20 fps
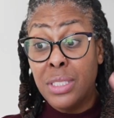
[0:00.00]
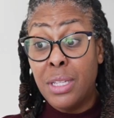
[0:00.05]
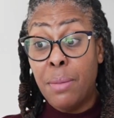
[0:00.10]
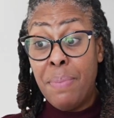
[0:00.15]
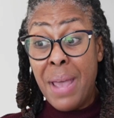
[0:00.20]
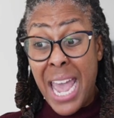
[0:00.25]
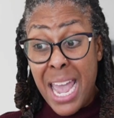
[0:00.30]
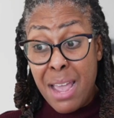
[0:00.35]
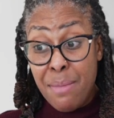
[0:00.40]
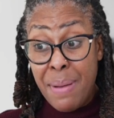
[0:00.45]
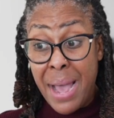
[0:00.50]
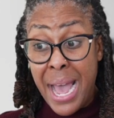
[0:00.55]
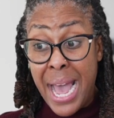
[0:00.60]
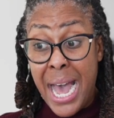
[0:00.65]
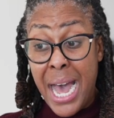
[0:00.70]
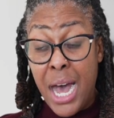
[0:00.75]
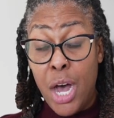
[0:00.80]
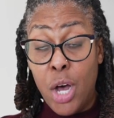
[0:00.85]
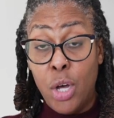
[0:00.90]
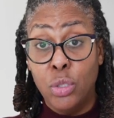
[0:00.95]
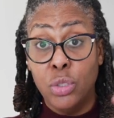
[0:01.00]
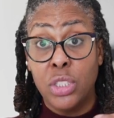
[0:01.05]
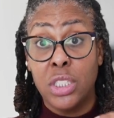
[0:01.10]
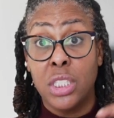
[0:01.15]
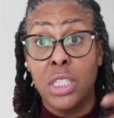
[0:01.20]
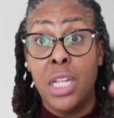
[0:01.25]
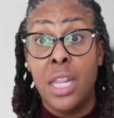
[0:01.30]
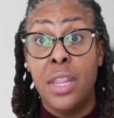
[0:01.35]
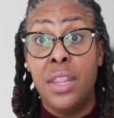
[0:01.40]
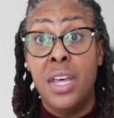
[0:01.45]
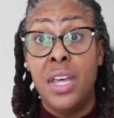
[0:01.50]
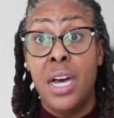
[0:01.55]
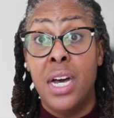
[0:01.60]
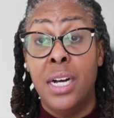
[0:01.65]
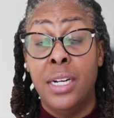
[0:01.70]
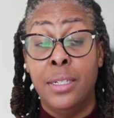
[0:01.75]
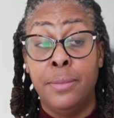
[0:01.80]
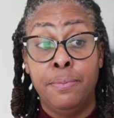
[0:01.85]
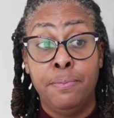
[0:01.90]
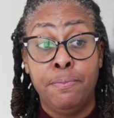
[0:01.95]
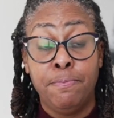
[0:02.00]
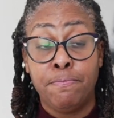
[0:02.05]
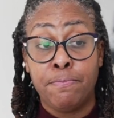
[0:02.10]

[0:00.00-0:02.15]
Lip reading: the PayPals, the